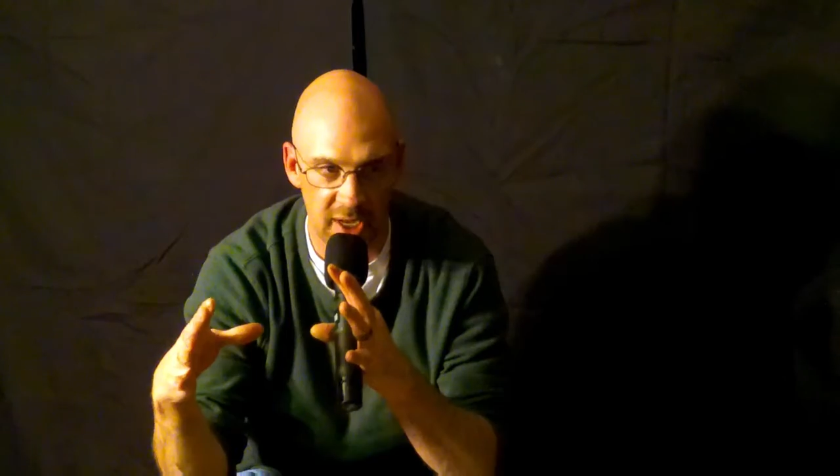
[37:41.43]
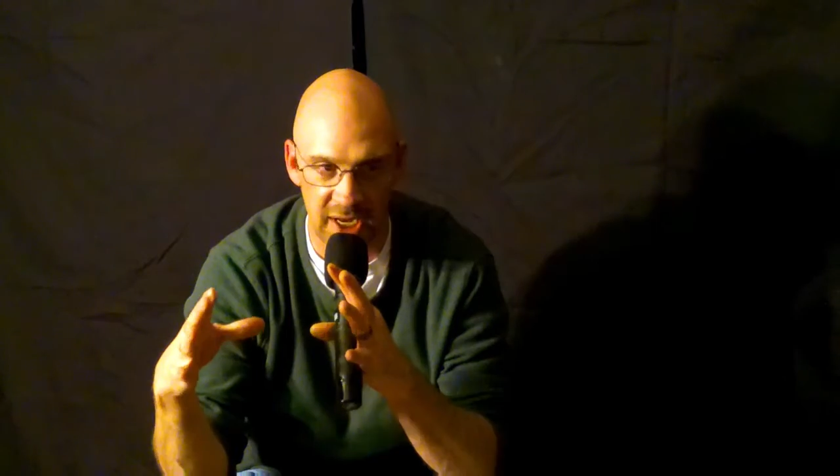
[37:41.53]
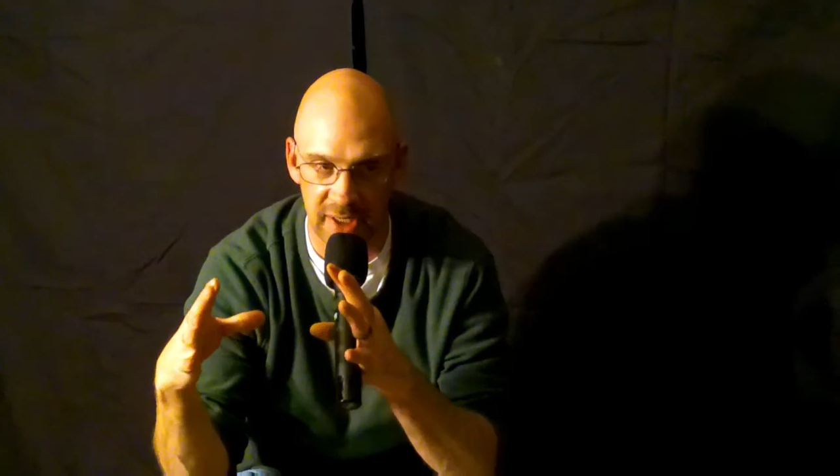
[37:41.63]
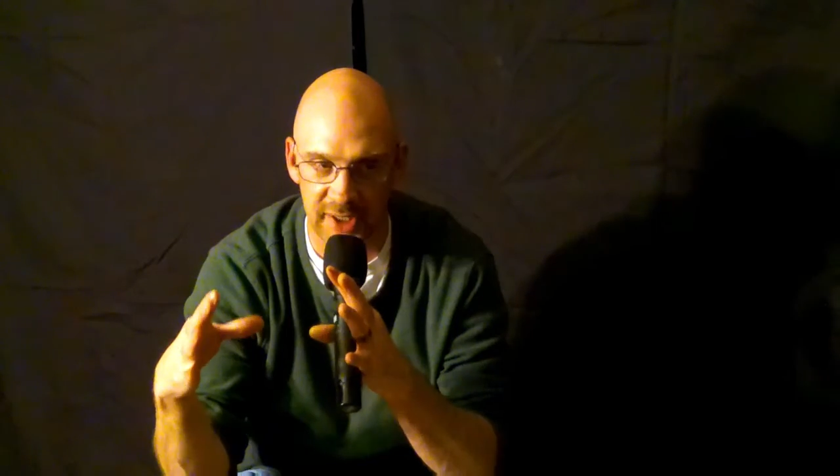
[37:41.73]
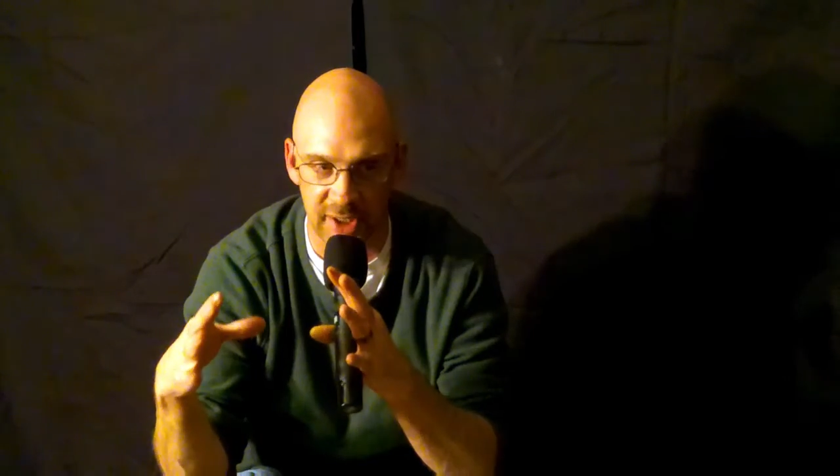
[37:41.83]

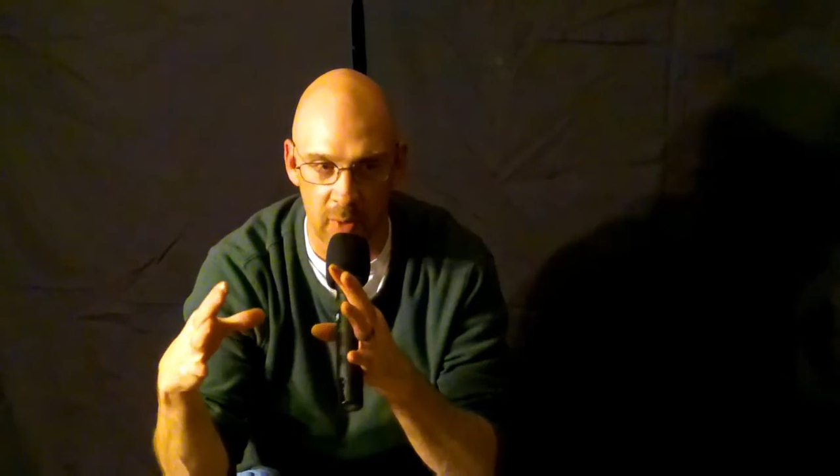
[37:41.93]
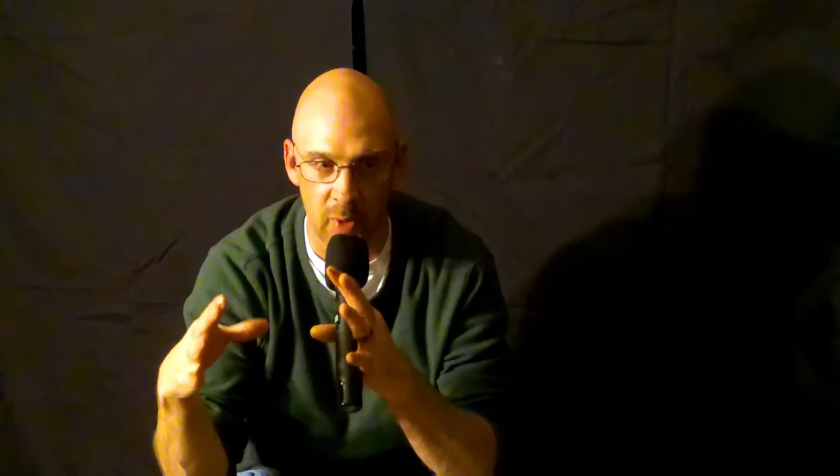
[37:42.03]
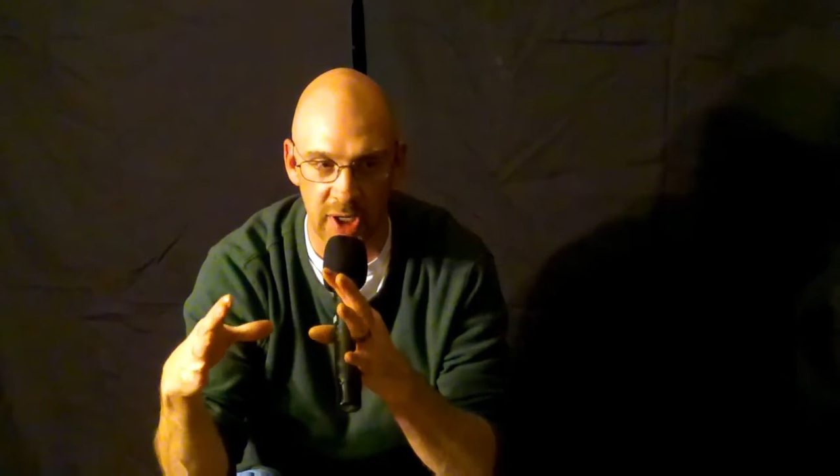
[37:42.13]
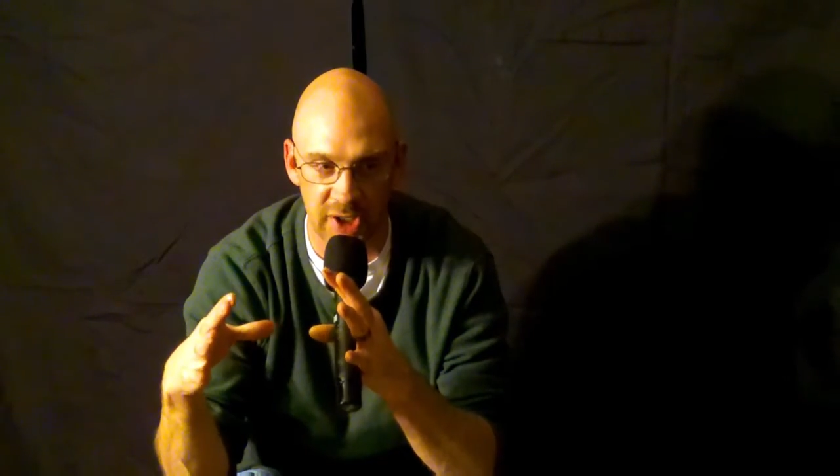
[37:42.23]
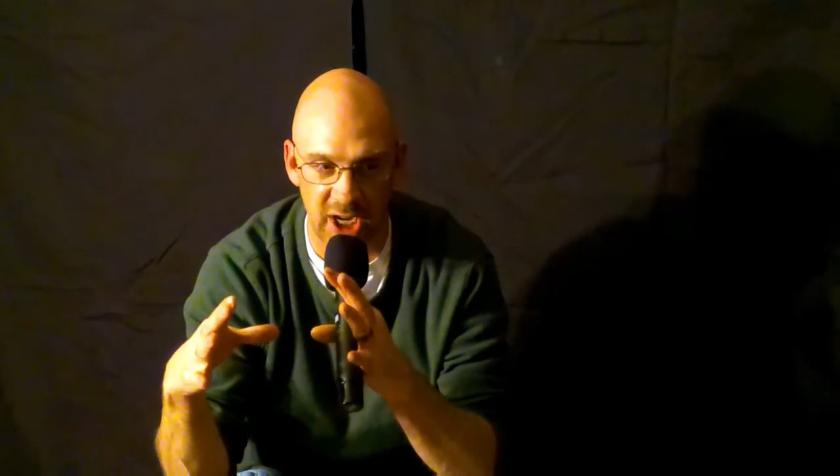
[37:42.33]
in some
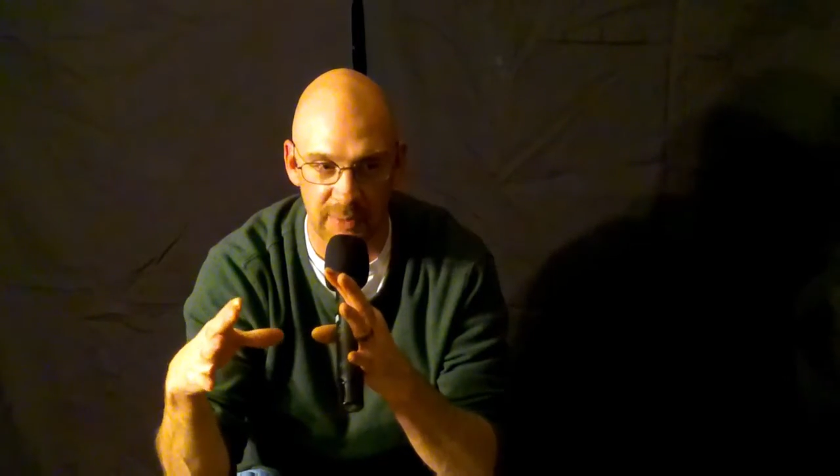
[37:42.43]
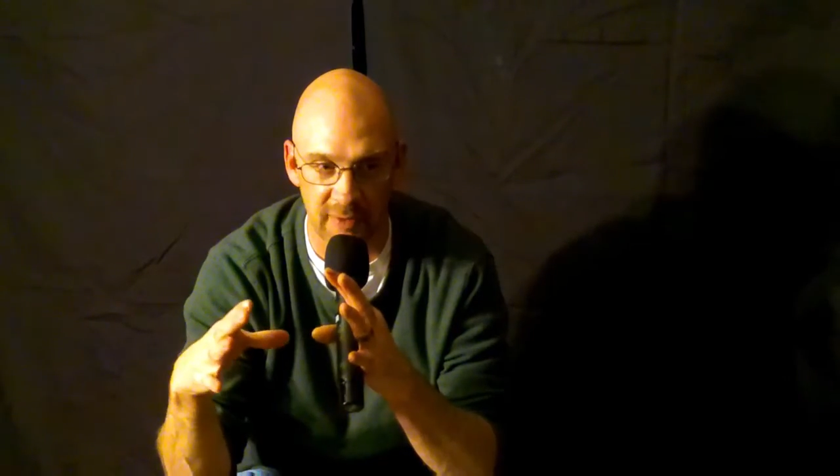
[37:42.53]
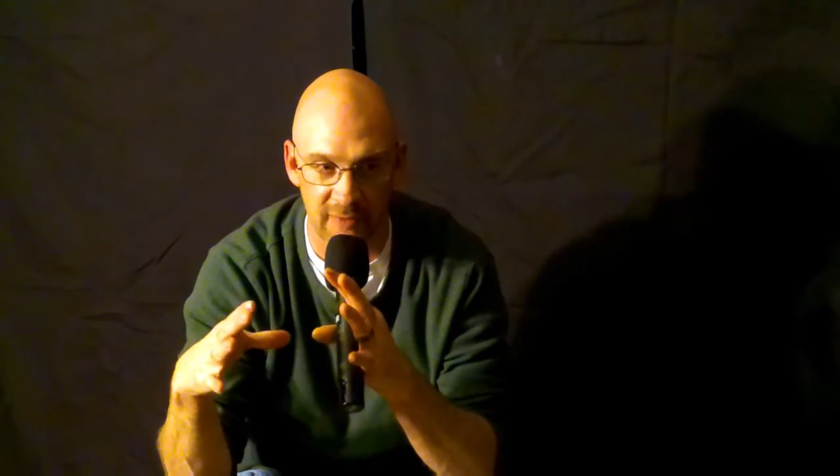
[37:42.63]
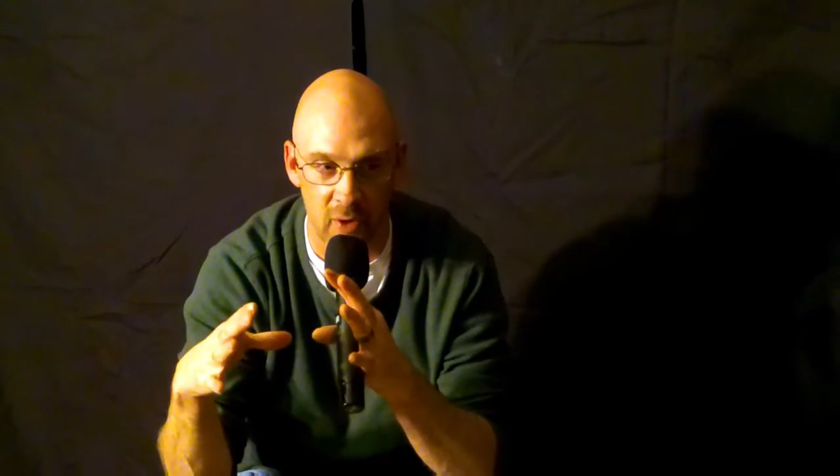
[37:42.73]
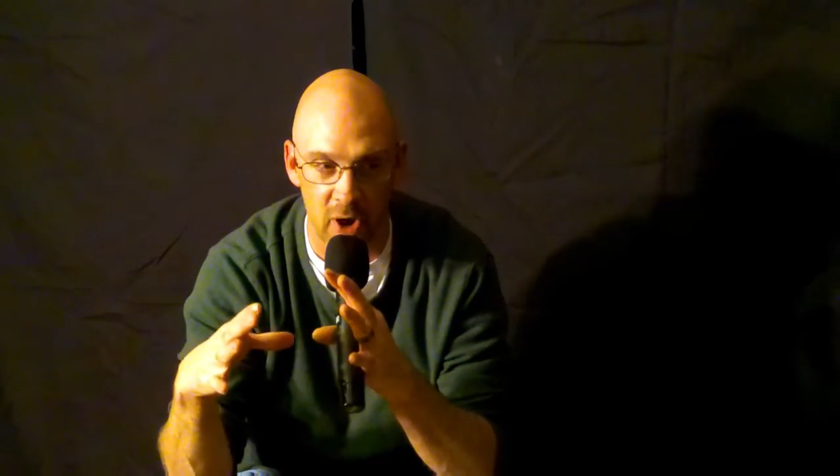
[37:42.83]
way, shape, or
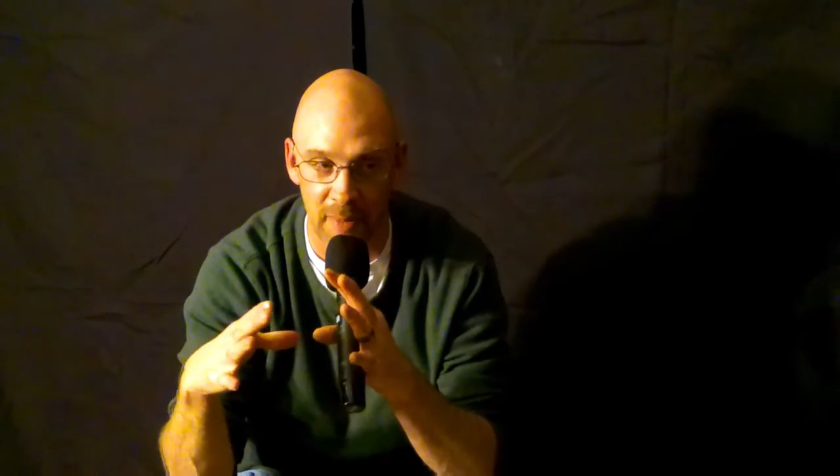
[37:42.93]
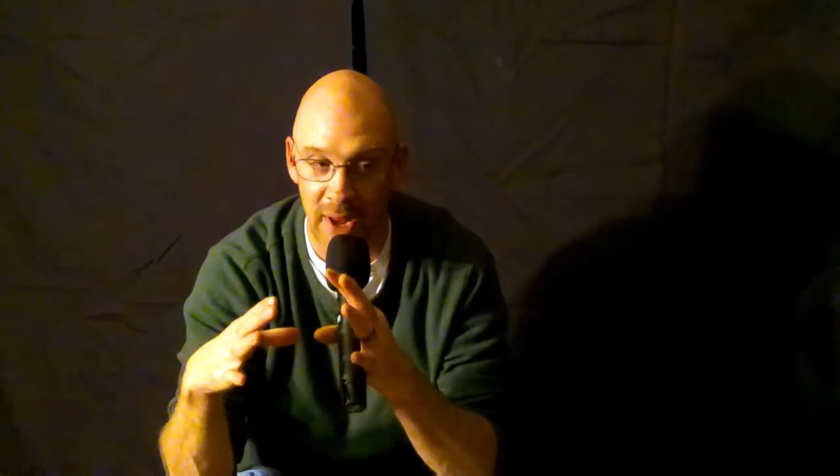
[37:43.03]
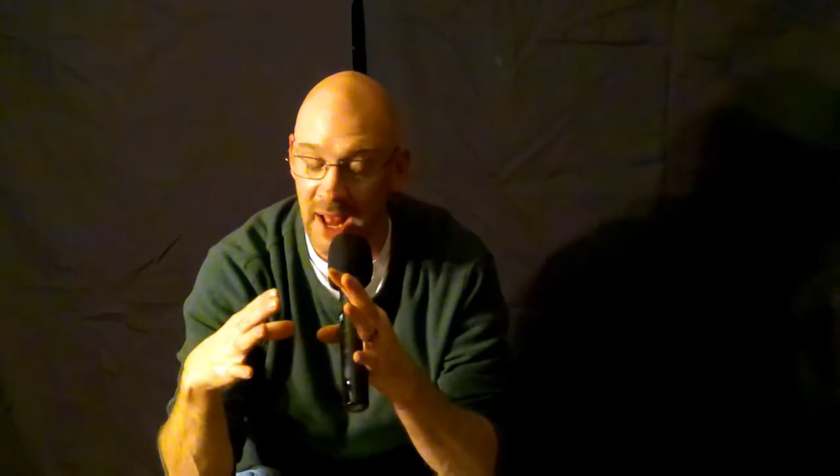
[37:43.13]
form.